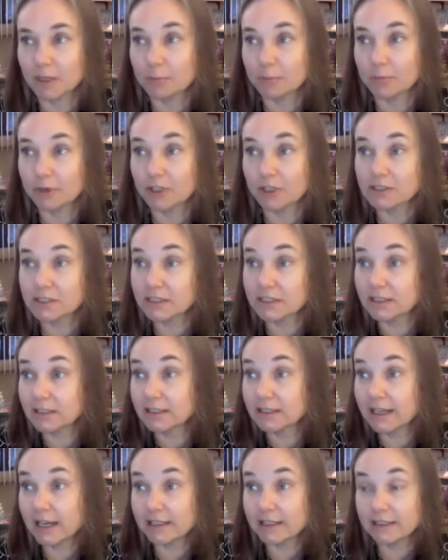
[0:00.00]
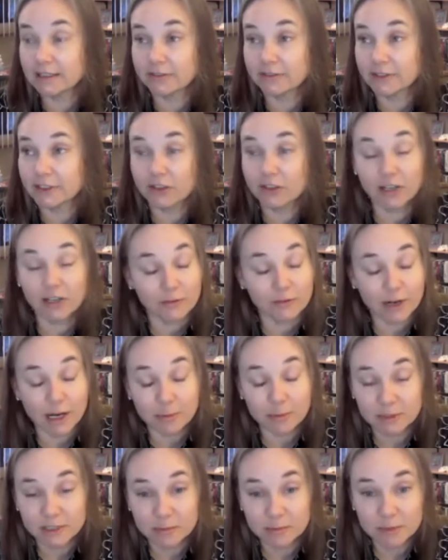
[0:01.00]
Personally, I live in Grand
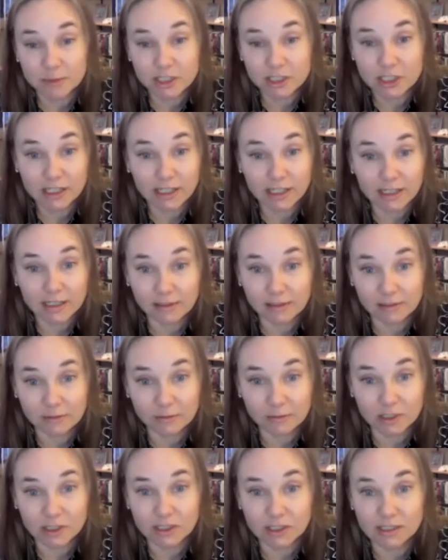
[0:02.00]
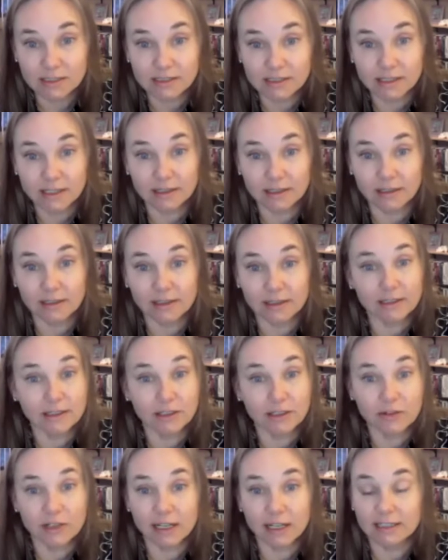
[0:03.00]
Rapids, Michigan, which is in
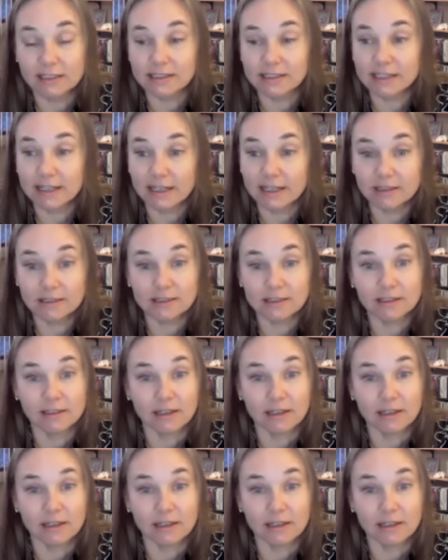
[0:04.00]
the United States.